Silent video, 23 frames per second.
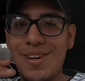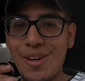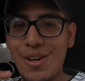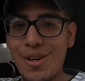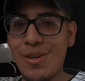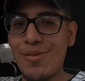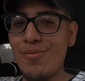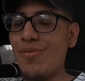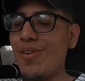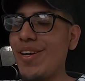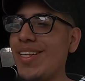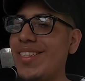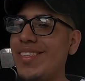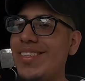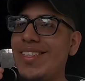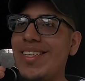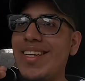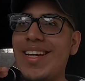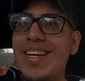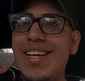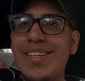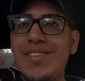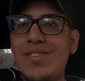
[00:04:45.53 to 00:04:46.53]
on
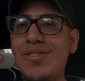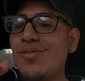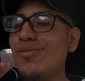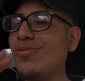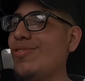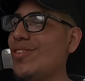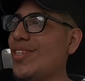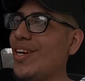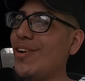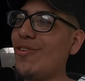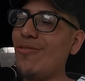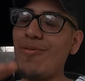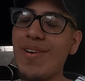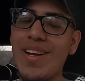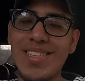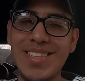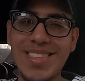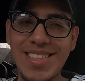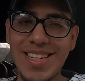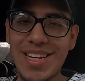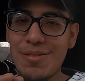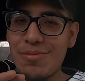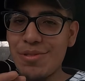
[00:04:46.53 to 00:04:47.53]
Wednesday, Tuesday or
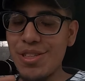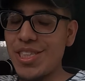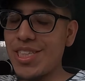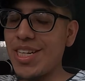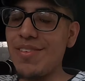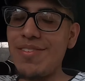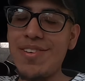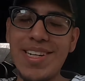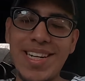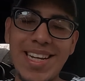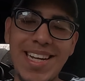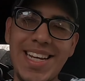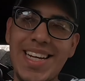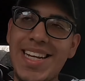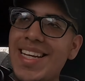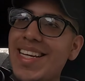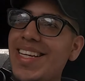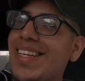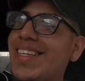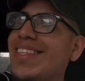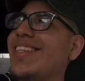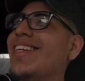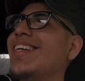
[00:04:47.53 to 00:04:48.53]
Wednesday, whichever day it
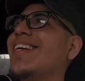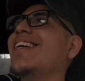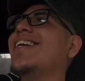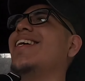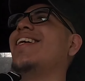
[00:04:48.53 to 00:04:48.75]
is.